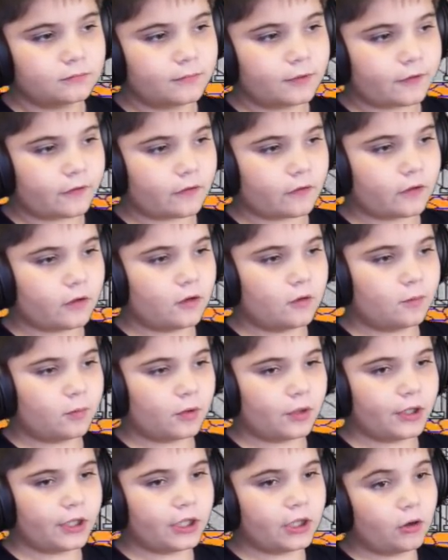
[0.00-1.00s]
But still
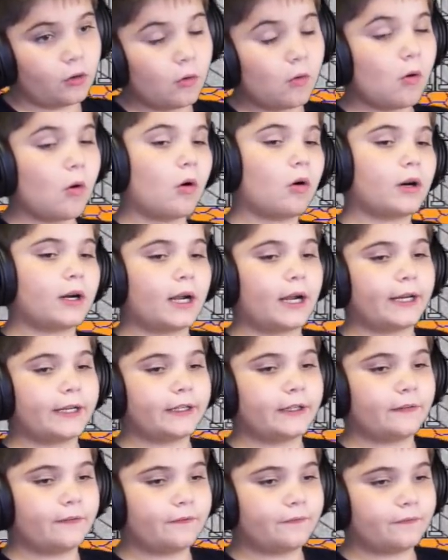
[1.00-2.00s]
pretty cool,
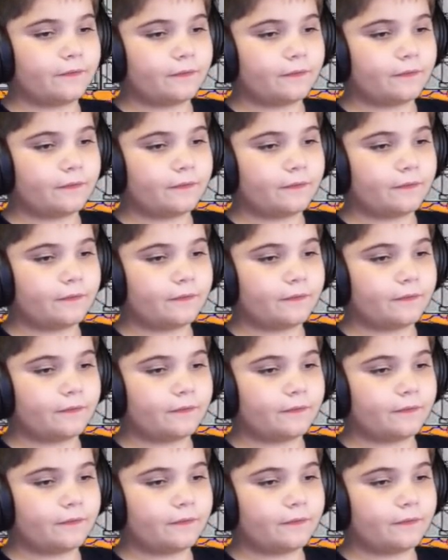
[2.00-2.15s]
kind of.